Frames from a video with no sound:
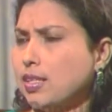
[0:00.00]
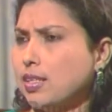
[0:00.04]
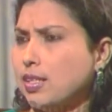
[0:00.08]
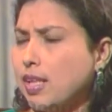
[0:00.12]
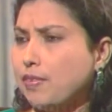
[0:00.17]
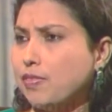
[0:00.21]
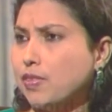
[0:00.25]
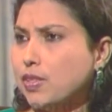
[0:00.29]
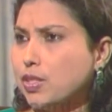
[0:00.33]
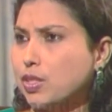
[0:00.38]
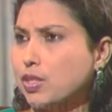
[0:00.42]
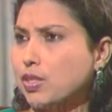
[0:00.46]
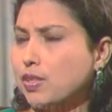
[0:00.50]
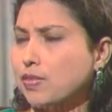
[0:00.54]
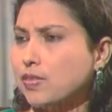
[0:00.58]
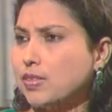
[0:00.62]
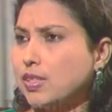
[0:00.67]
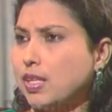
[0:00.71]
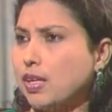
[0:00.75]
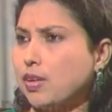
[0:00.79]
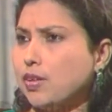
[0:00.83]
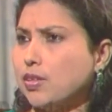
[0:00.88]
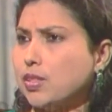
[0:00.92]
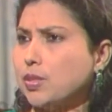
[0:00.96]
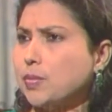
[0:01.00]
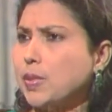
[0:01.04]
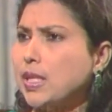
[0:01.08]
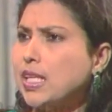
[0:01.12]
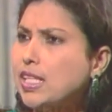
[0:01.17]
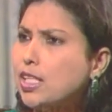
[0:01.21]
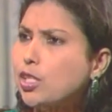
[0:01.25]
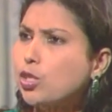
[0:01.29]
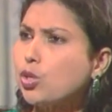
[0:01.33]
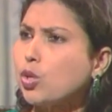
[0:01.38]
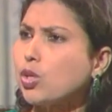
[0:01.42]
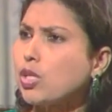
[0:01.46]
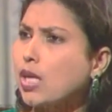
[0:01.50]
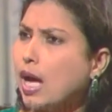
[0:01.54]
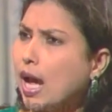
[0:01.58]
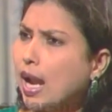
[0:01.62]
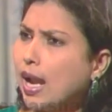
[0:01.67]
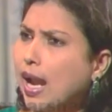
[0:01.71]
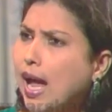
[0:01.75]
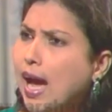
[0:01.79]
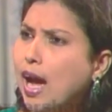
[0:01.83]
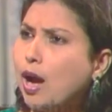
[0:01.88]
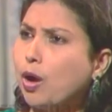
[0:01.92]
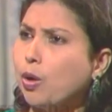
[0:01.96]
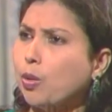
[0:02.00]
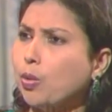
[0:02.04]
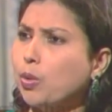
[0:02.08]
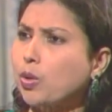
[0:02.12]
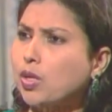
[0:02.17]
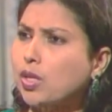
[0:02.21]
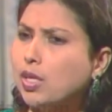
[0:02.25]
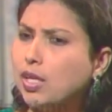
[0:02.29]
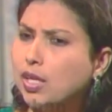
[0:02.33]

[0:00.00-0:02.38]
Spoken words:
definition of secularism, he did not allow